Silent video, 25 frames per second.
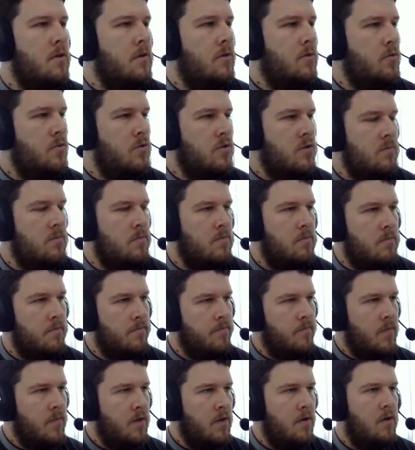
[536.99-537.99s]
awesome,
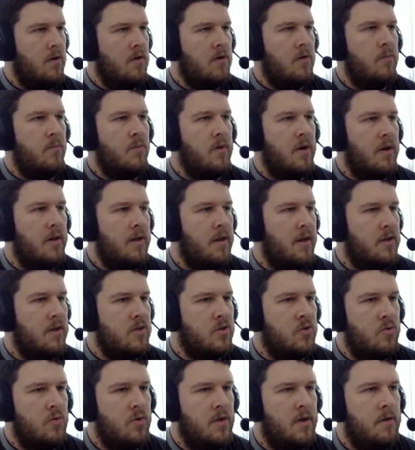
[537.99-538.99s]
can't complain
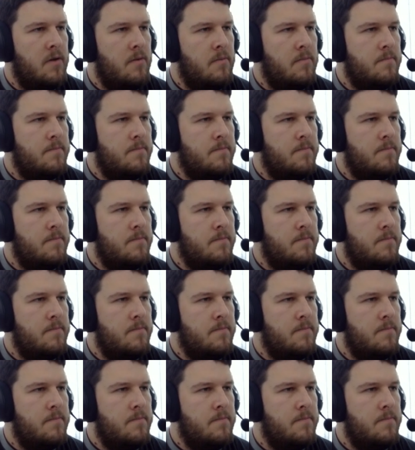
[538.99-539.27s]
at all there.